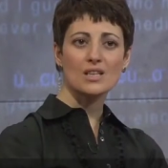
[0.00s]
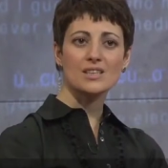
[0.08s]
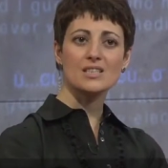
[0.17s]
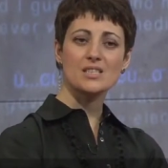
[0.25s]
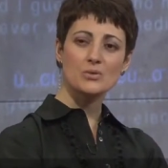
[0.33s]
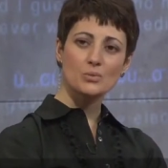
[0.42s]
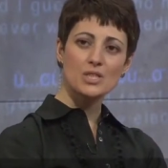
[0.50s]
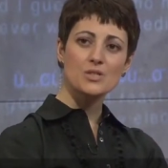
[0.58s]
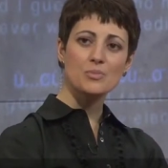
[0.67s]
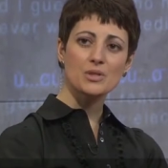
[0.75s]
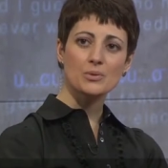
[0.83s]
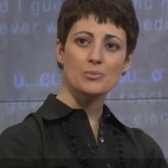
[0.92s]
the switch
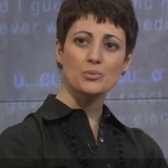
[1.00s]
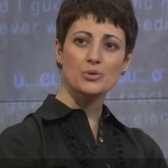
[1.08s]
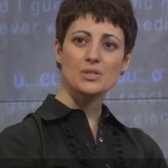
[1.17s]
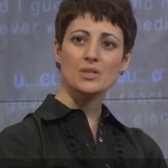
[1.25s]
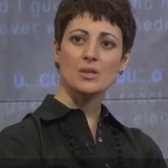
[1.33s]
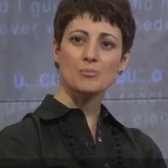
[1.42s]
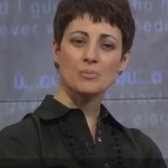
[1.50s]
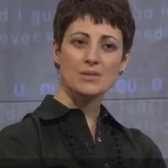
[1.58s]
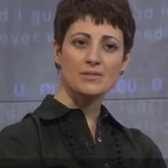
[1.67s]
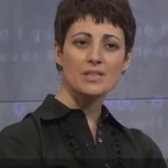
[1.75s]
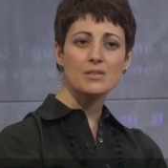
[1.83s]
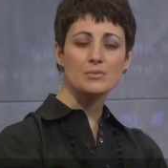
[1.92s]
between Putin and
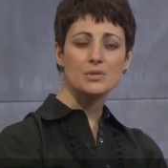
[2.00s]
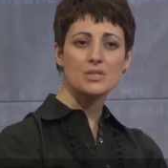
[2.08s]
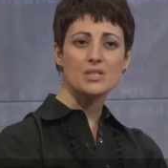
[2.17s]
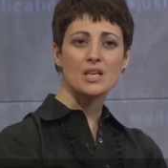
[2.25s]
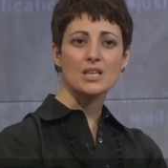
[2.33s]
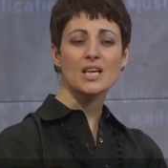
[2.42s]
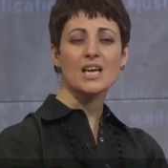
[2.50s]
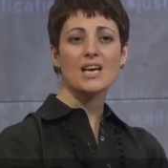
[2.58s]
Medvedev was done,